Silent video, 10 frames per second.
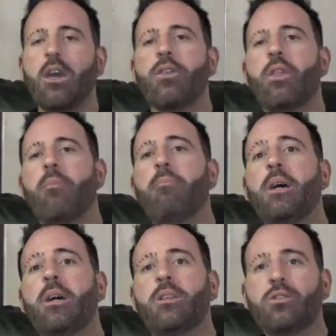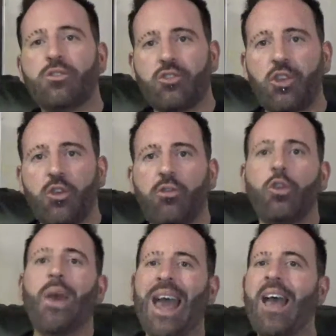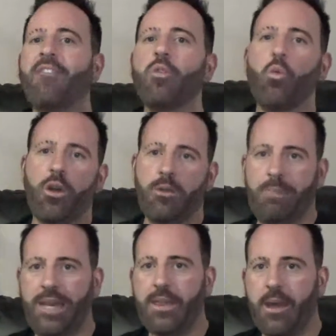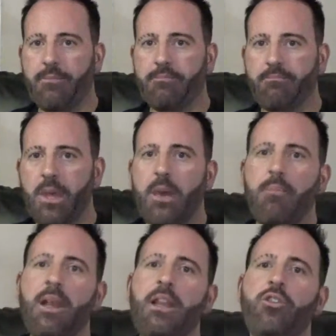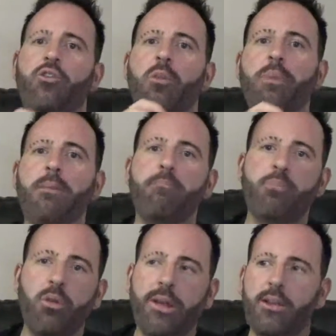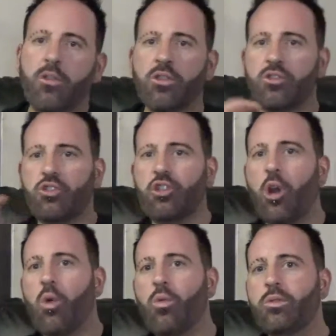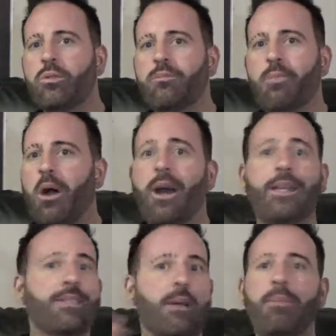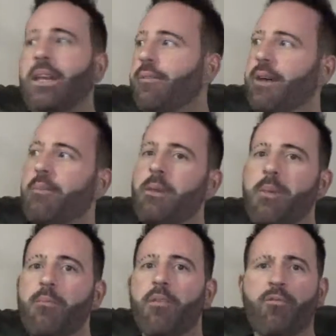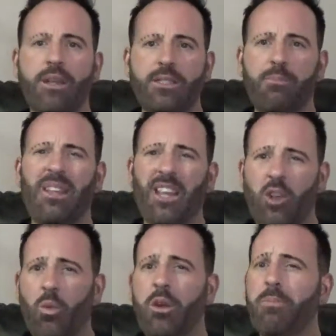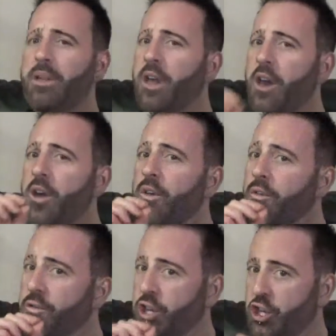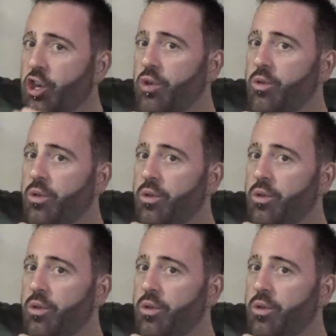Number two, you have to want to be there, meaning you're not being bullied or cajoled by somebody, a family member, a friend to be there. You want to be there for you.